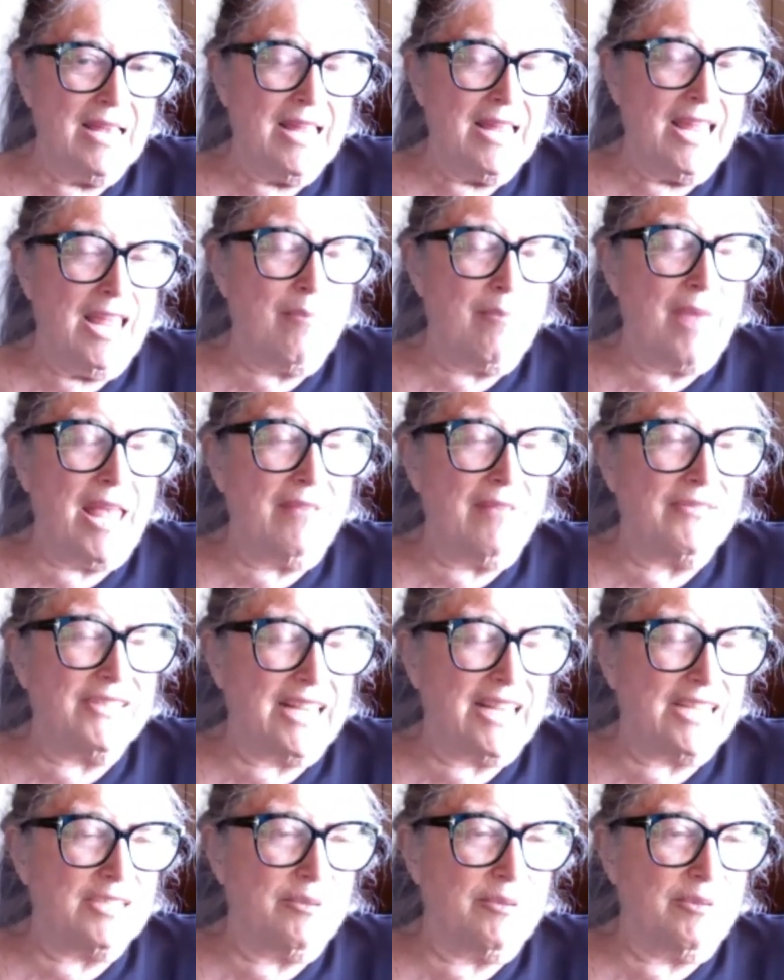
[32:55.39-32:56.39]
He may have
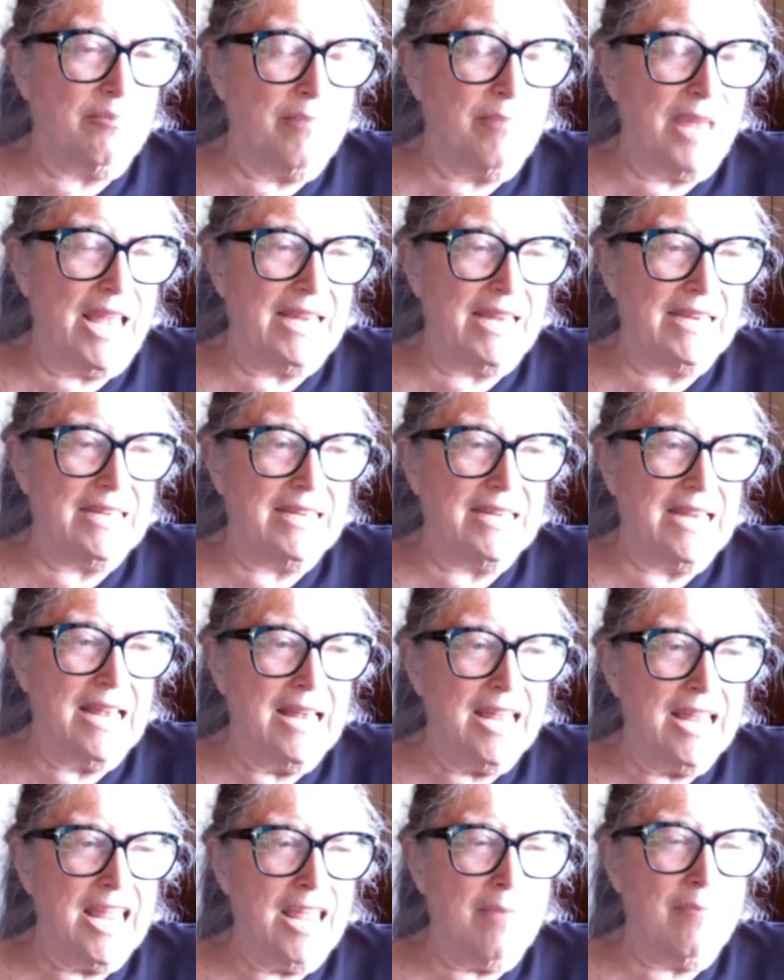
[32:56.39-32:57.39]
sex with men. He